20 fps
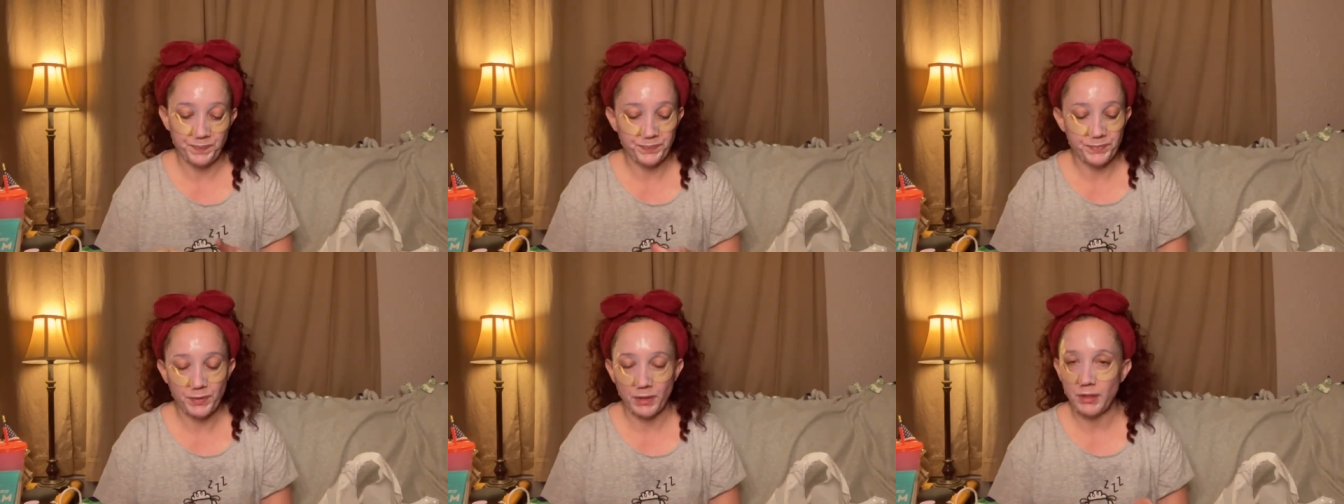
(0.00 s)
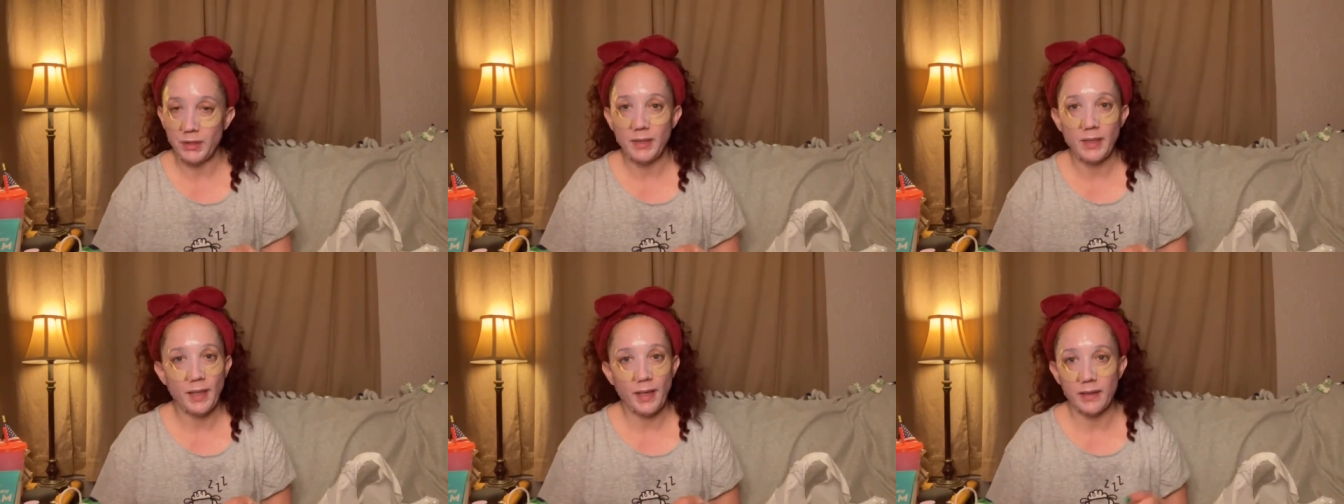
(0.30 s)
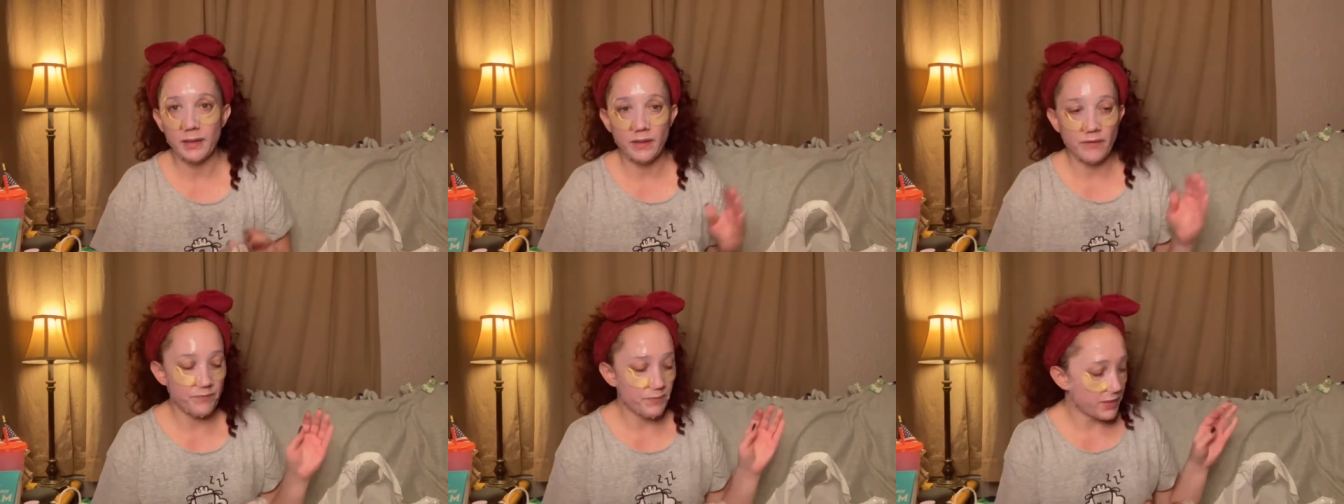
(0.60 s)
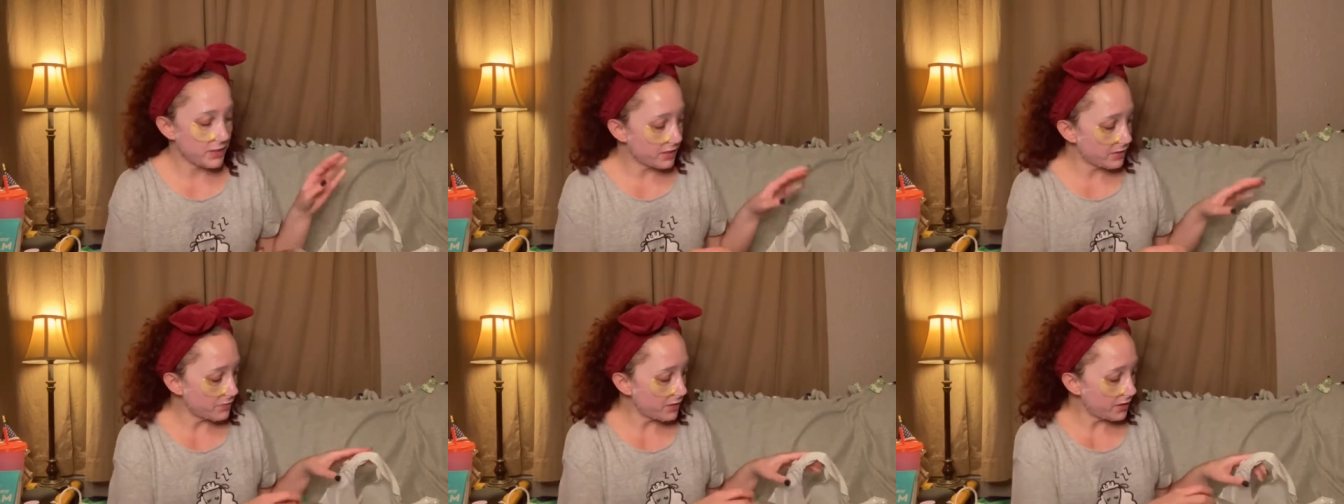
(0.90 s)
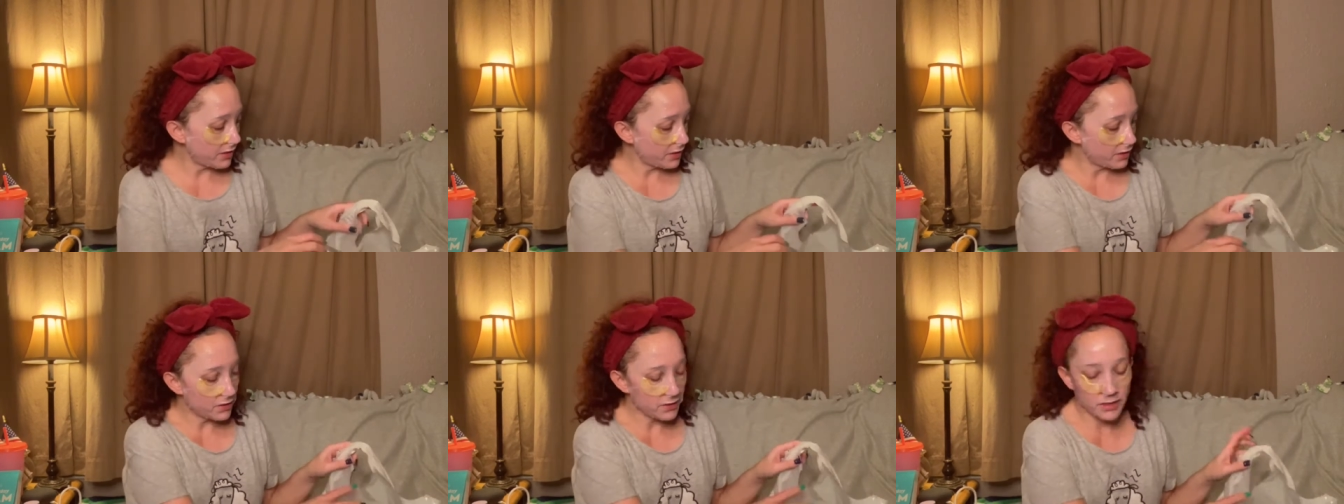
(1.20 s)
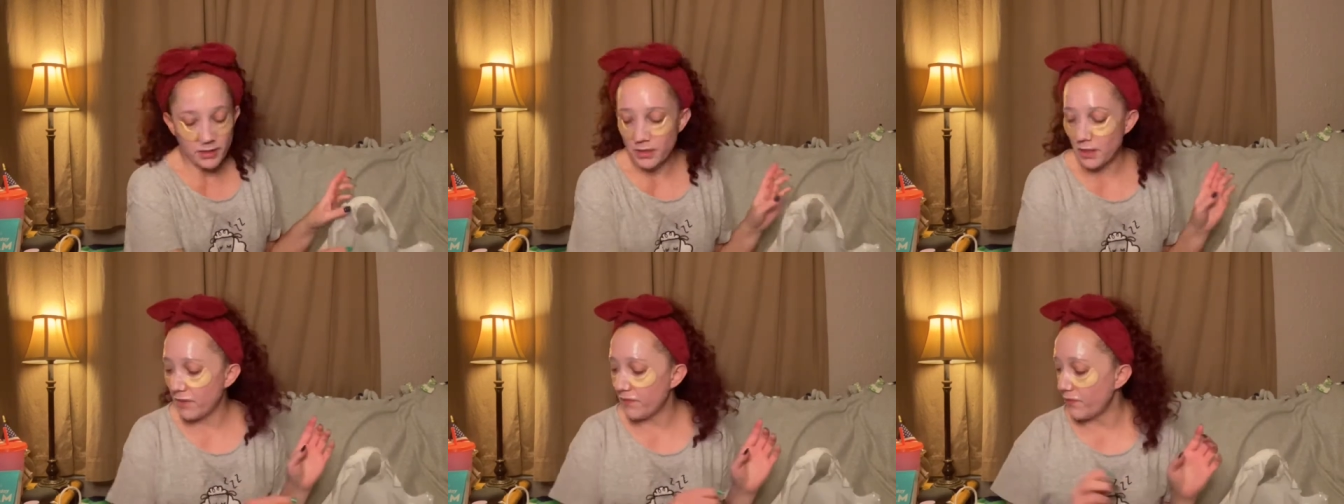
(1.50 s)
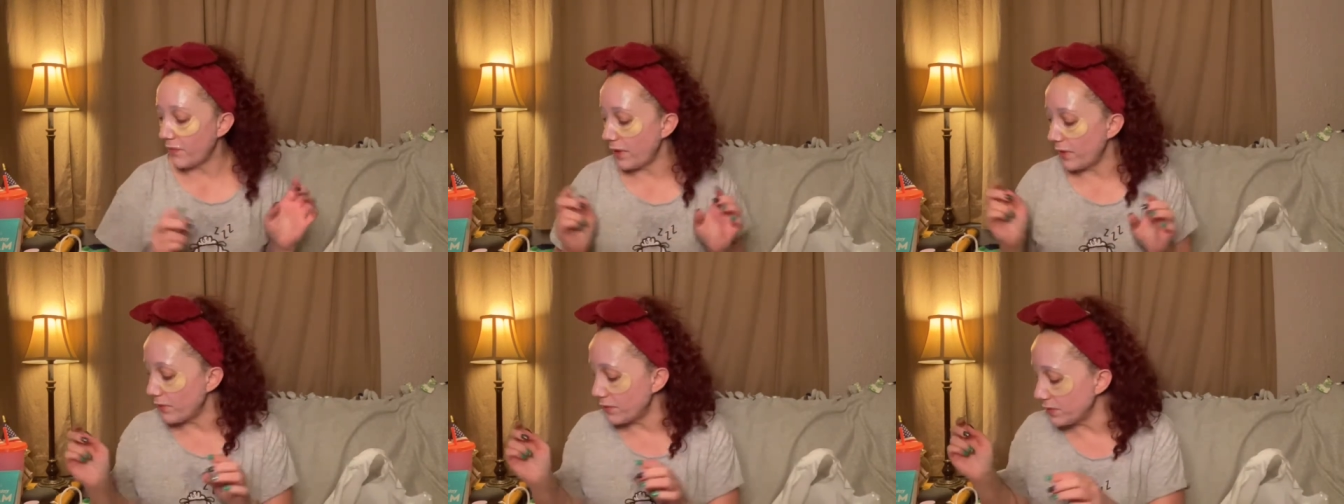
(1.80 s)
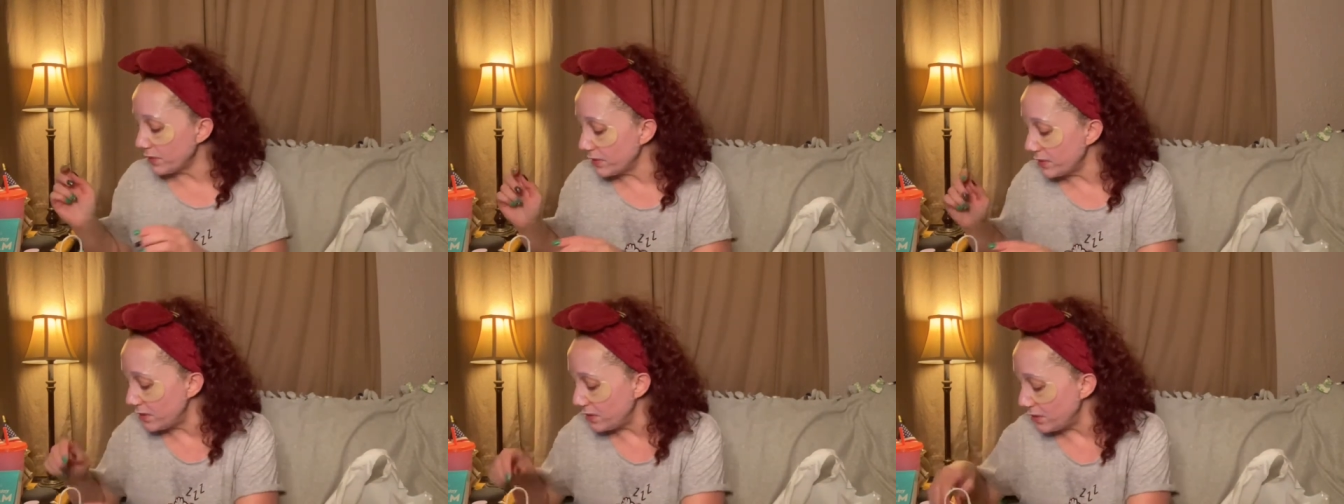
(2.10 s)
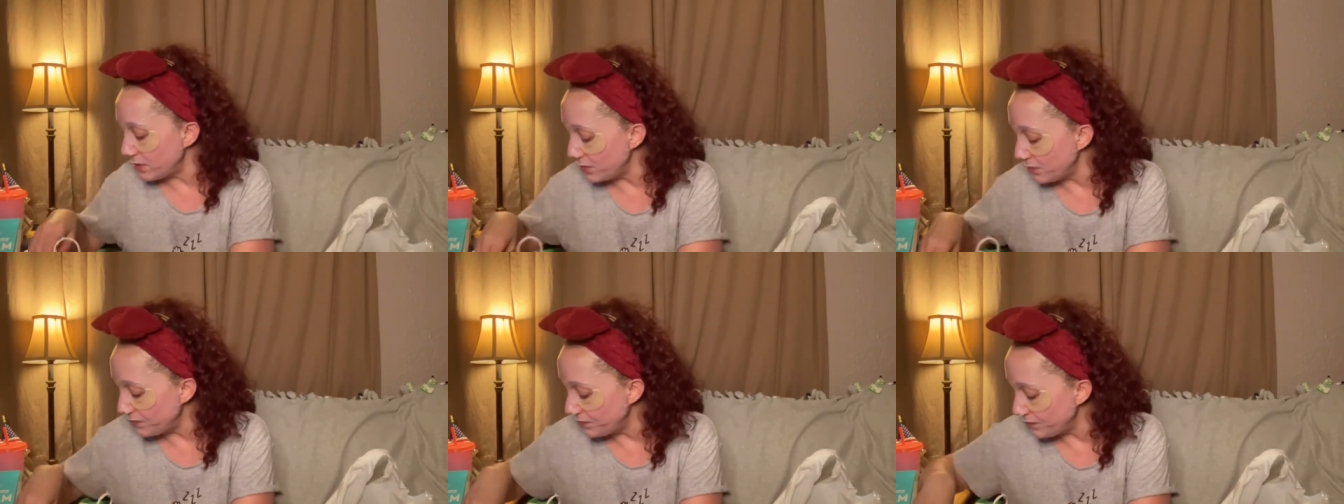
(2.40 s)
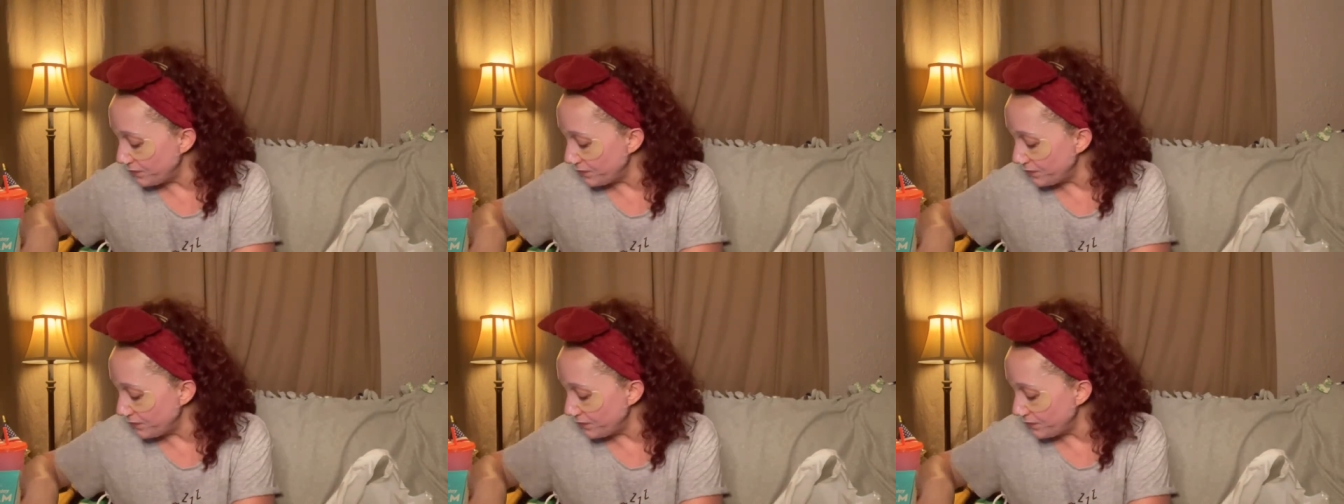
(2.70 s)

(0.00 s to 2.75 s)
See, I love my smelly good stuff. I really do.